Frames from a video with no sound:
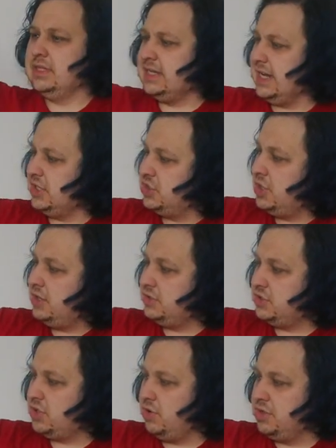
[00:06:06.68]

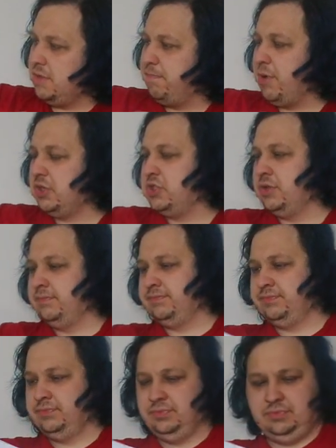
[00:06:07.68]
t-shirt. So on the bottom,
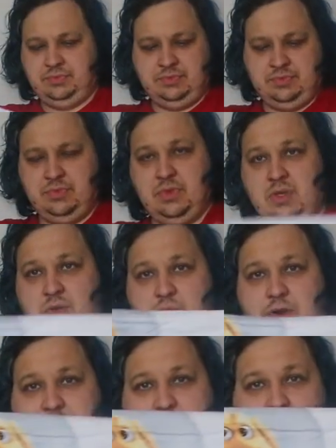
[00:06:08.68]

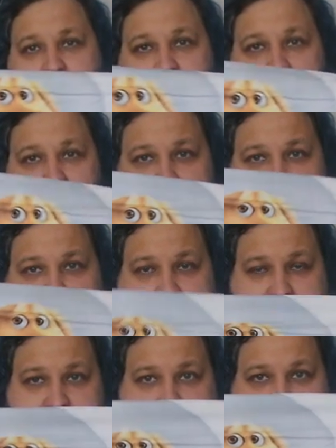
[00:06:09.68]
we've got
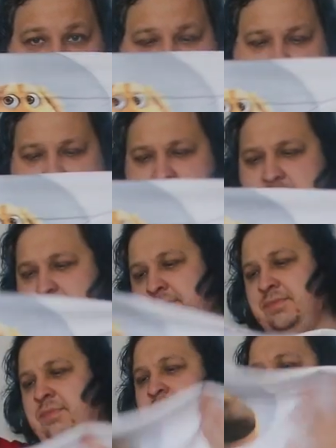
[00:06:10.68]
Doug.
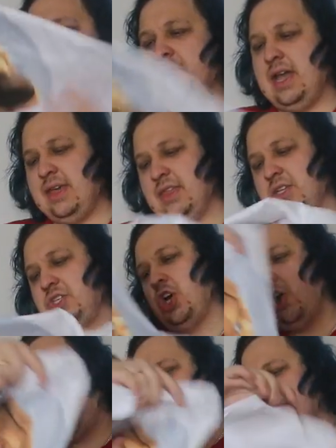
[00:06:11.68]
And on
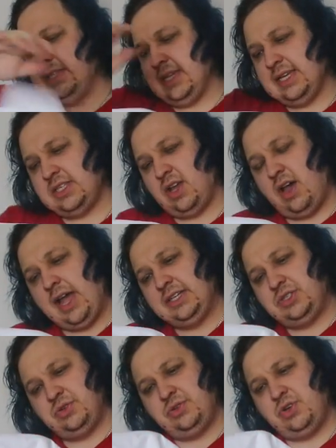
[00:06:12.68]
top, it says, I
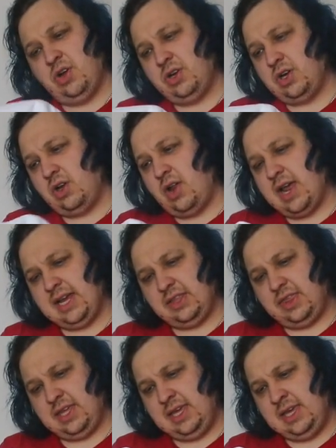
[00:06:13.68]
do not
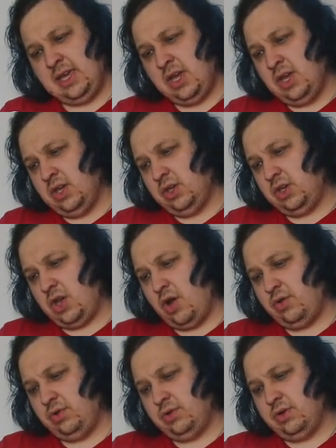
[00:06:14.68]
like the
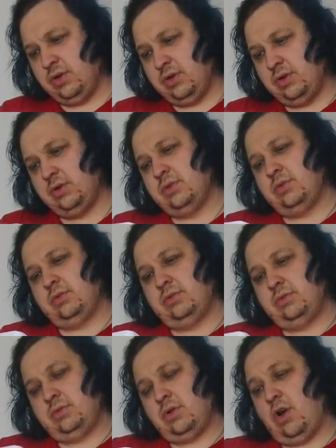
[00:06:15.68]
cone
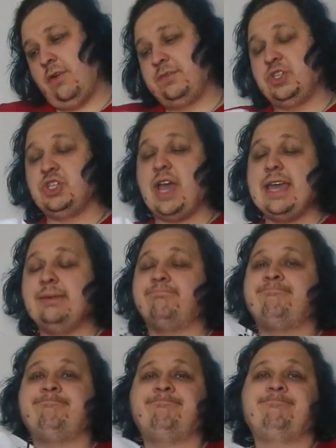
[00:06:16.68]
of
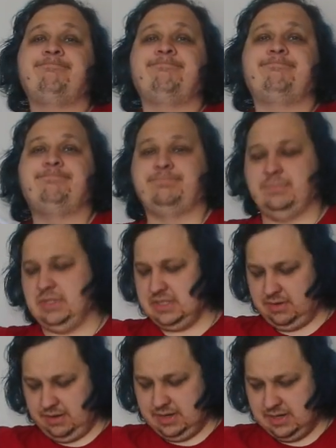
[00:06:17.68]
shame.
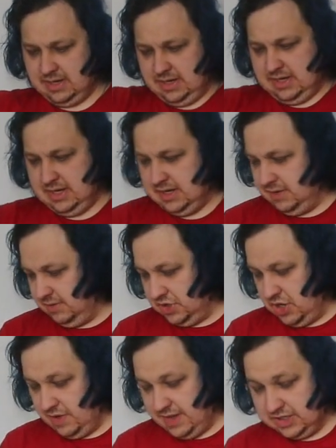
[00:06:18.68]
So we
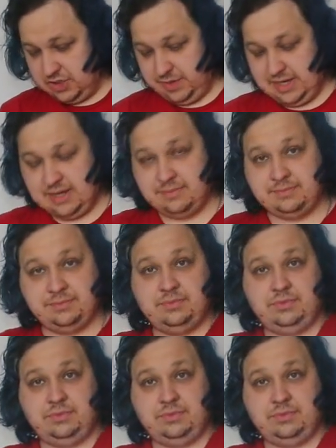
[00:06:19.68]
turn that so we can